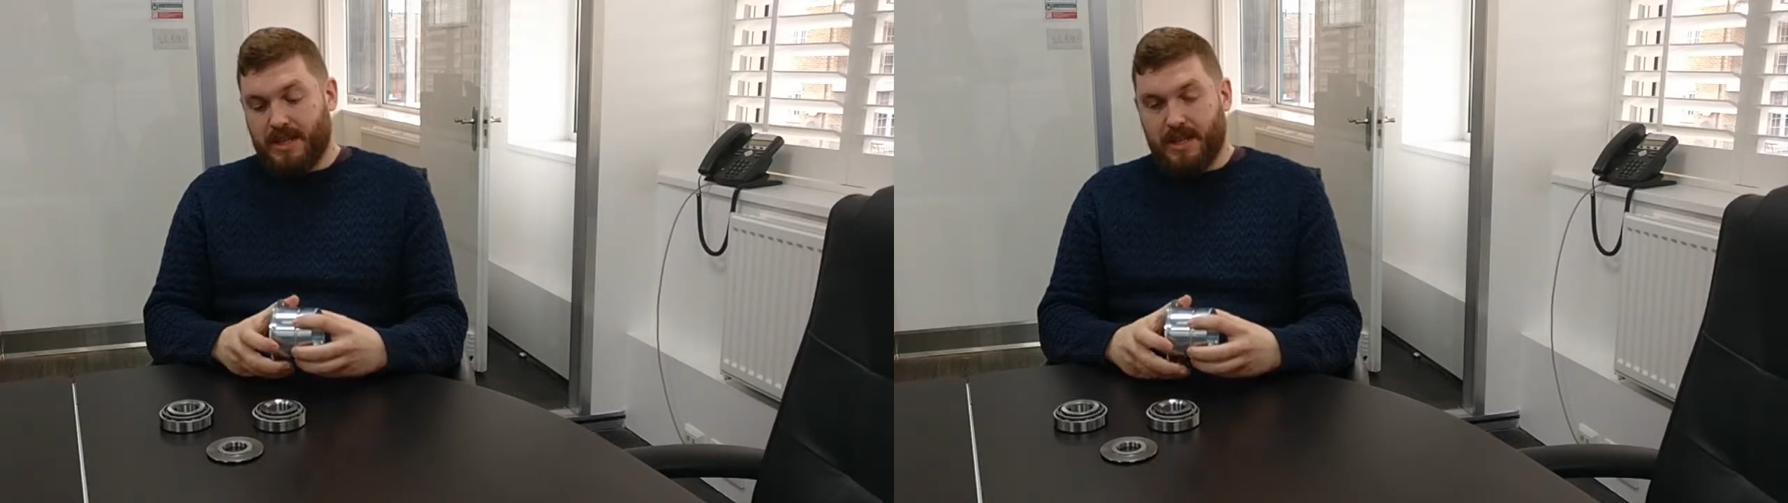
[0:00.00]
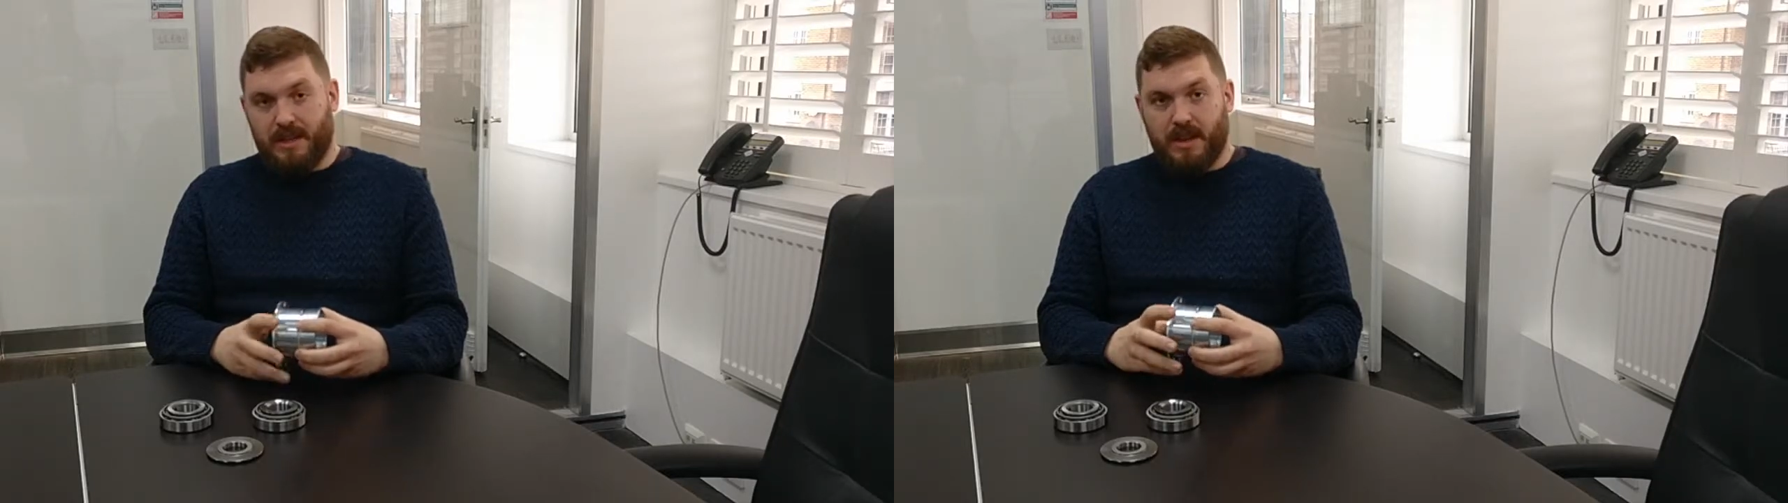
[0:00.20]

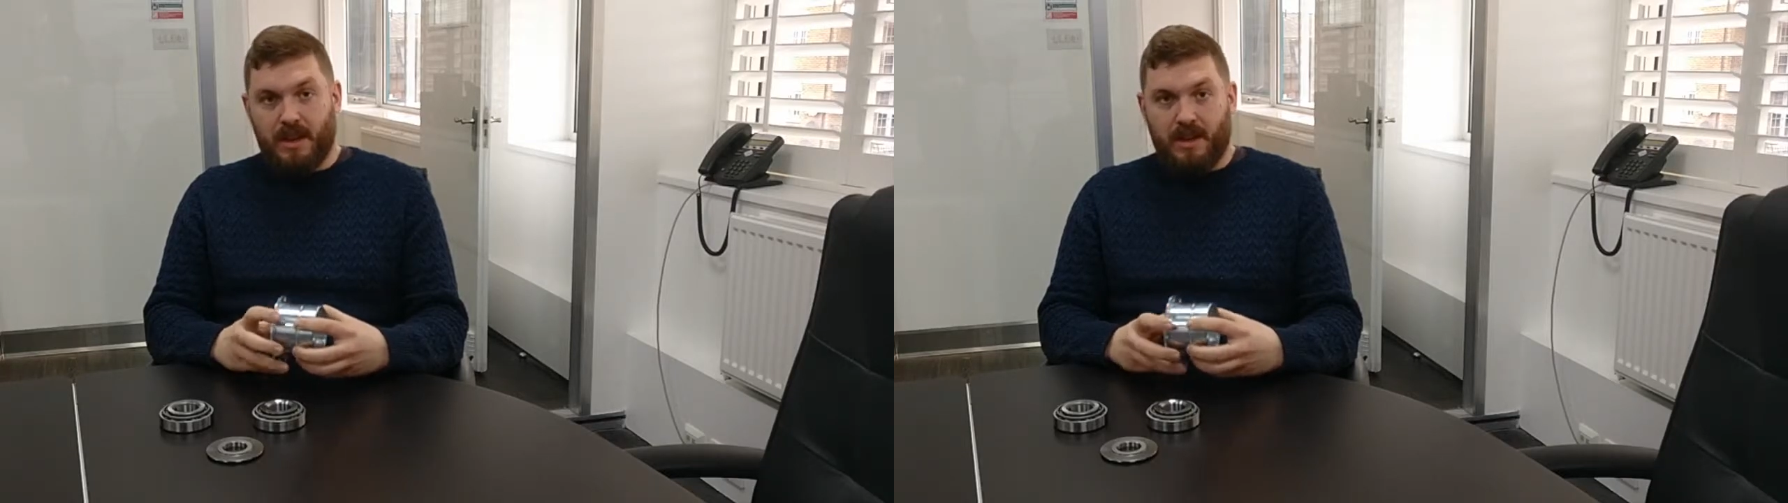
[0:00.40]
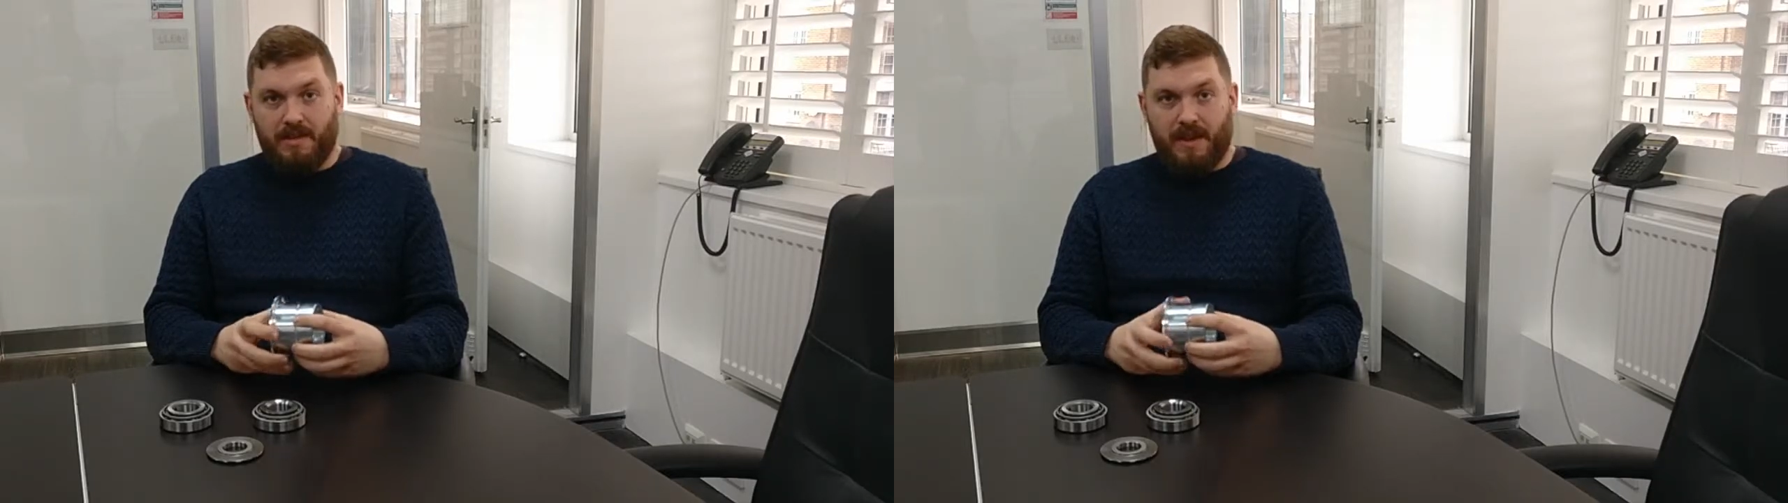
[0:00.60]
and
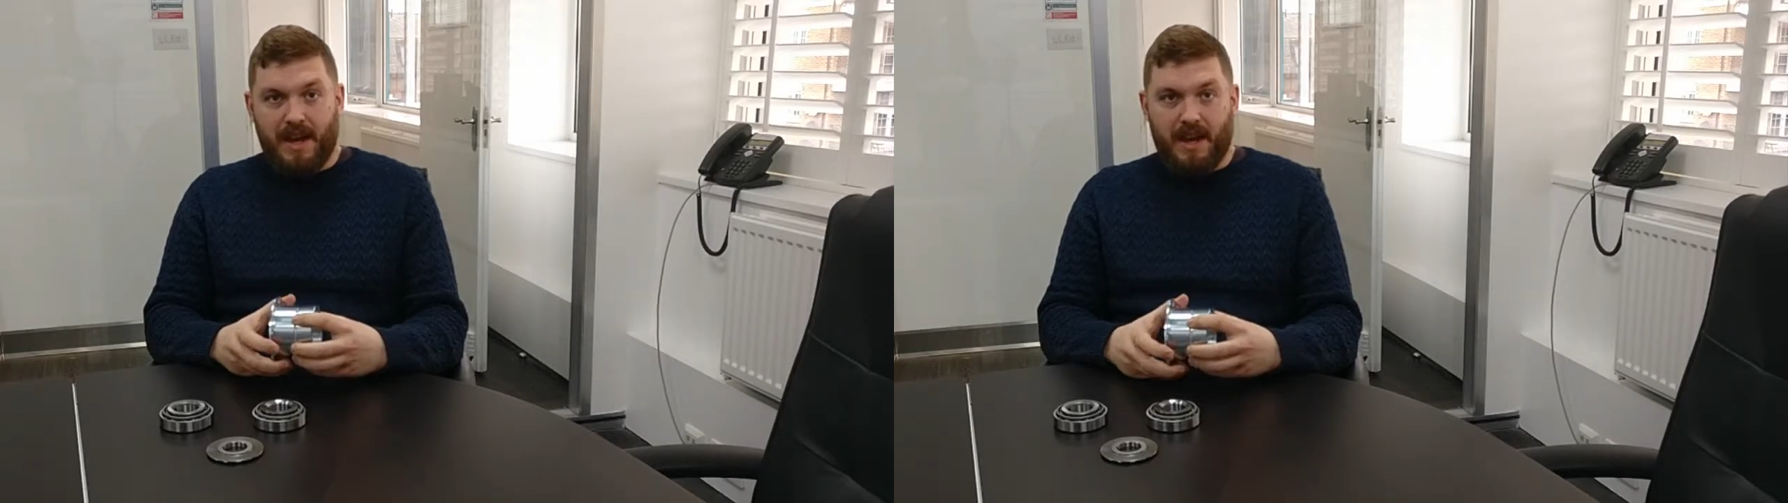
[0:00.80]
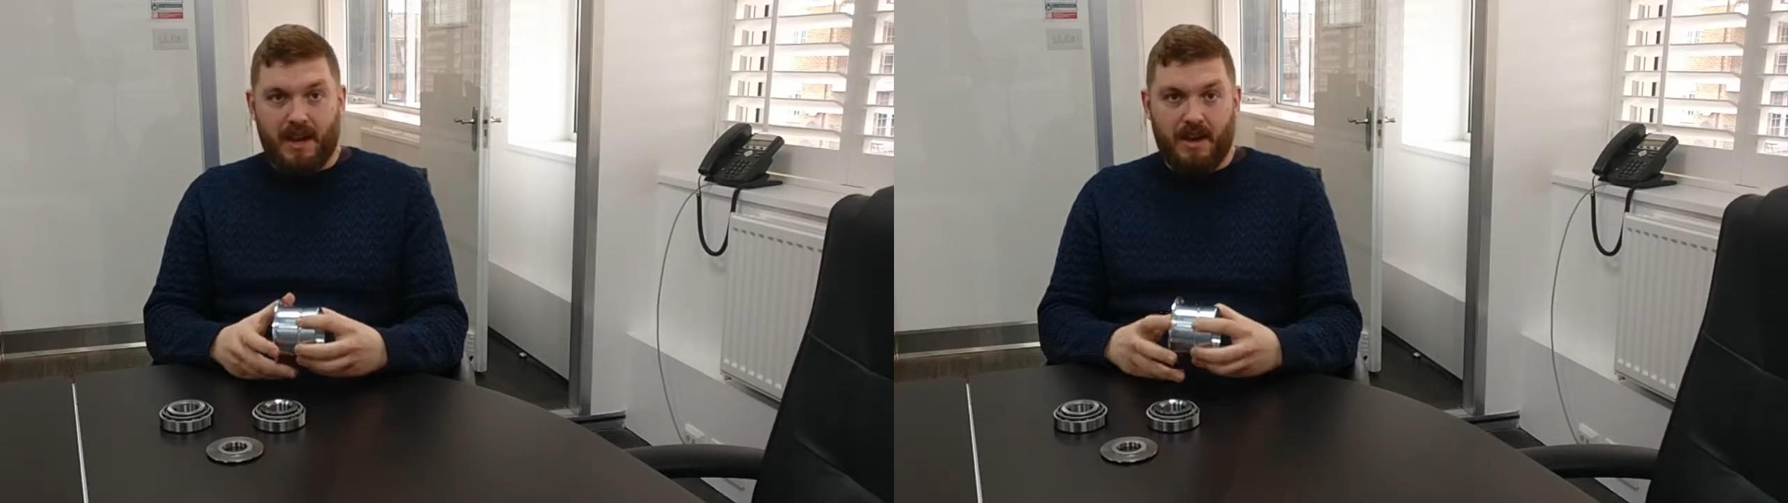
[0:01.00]
early
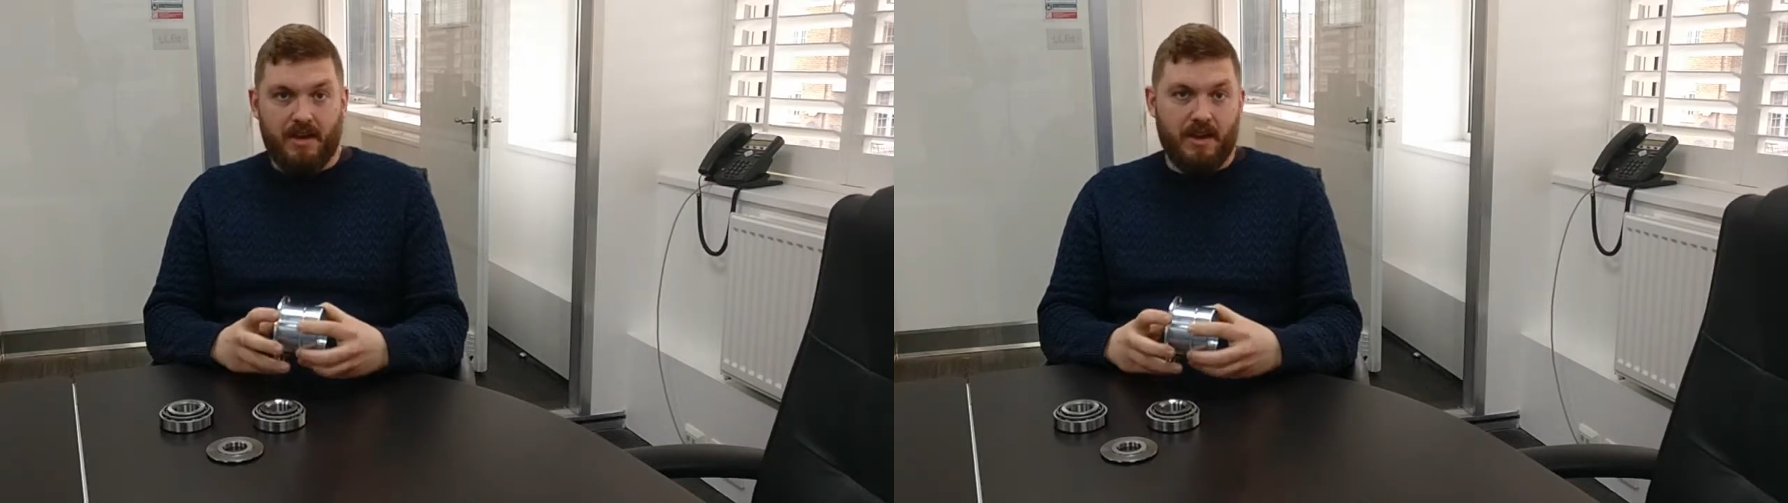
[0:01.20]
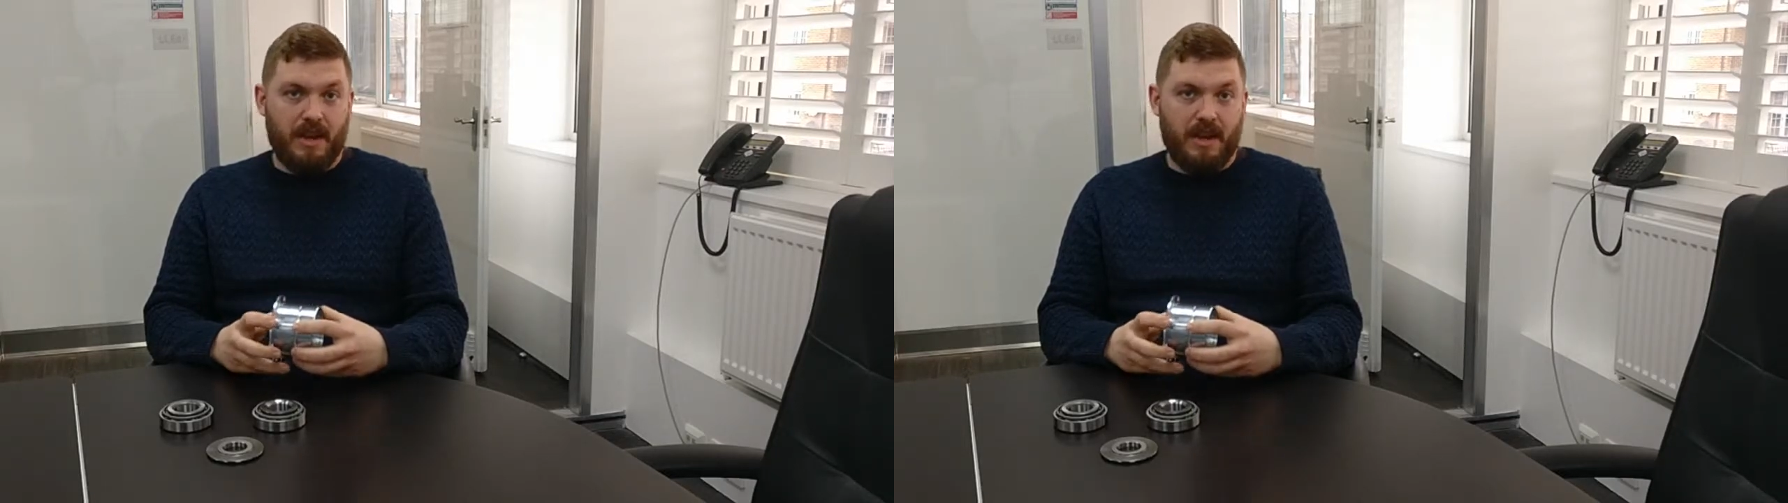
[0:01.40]
failure